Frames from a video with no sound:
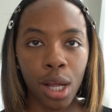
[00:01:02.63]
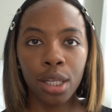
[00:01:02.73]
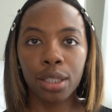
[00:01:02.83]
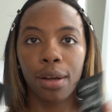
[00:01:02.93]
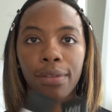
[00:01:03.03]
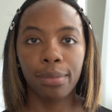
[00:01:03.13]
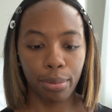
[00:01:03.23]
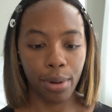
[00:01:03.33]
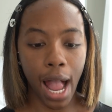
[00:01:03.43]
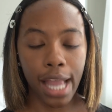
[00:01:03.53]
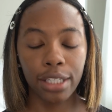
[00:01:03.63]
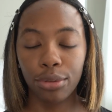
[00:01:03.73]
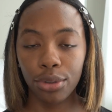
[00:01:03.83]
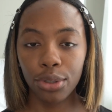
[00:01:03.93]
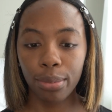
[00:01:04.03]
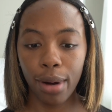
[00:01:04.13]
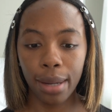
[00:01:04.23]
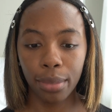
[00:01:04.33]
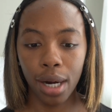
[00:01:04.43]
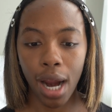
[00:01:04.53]
So I do use a
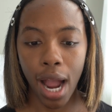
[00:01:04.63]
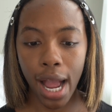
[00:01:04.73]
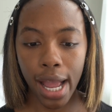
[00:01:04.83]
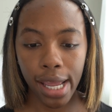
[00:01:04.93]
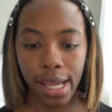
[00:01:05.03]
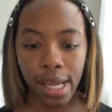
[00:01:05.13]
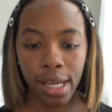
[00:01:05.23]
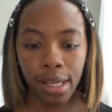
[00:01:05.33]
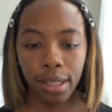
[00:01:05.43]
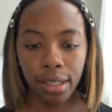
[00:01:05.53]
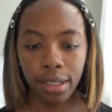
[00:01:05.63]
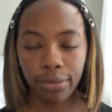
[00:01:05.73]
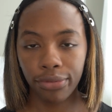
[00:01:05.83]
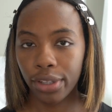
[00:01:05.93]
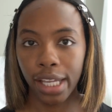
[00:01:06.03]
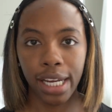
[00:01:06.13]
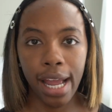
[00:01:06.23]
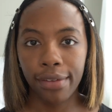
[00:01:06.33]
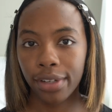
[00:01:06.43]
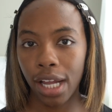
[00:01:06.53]
primer. I feel like I
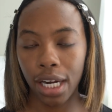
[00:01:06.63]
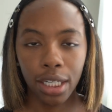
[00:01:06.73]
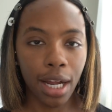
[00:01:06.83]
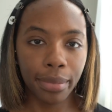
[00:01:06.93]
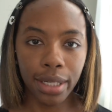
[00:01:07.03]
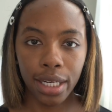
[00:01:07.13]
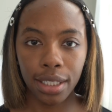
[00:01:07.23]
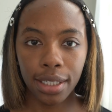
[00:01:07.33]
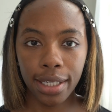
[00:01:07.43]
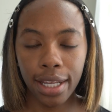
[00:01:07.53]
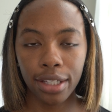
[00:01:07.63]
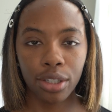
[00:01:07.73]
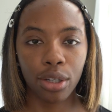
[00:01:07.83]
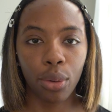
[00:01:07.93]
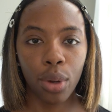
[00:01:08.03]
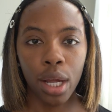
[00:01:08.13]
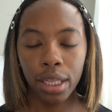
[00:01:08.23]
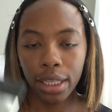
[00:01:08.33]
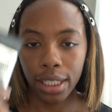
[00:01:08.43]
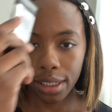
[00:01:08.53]
have kind of combination skin, so
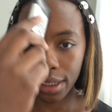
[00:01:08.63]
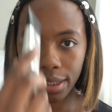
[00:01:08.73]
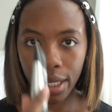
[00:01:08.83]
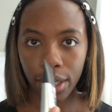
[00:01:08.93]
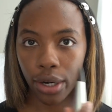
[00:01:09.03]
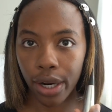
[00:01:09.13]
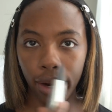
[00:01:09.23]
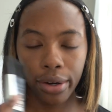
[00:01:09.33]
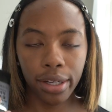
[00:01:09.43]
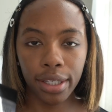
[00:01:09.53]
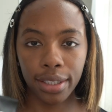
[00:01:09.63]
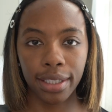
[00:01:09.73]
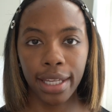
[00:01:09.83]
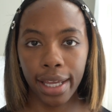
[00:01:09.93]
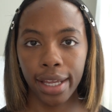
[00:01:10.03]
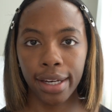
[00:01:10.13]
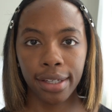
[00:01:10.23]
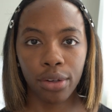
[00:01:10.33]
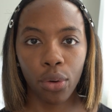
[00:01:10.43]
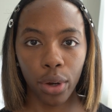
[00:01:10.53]
the center areas get
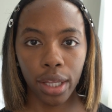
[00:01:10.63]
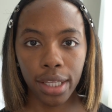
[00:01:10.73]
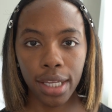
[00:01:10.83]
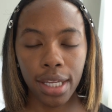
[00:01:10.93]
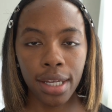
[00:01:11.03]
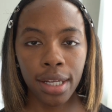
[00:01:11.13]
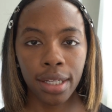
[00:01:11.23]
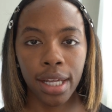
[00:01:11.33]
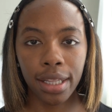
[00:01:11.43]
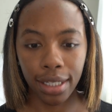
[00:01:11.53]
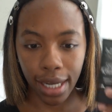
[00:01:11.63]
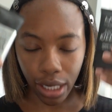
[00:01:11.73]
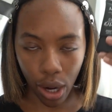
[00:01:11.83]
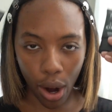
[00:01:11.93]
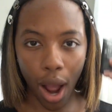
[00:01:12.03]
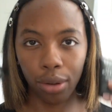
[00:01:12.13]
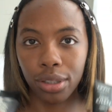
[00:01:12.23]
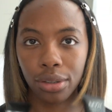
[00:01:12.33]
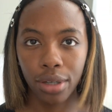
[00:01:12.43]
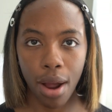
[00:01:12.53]
oily and then like
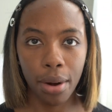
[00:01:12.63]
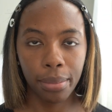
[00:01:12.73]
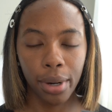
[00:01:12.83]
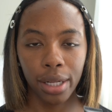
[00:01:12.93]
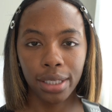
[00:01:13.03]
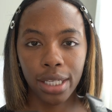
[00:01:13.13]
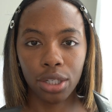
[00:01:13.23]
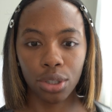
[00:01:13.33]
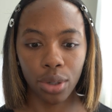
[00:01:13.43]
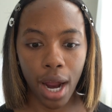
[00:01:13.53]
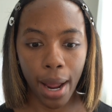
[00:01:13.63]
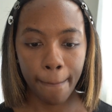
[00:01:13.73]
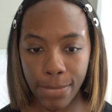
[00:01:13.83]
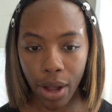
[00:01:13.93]
outer parts get dry.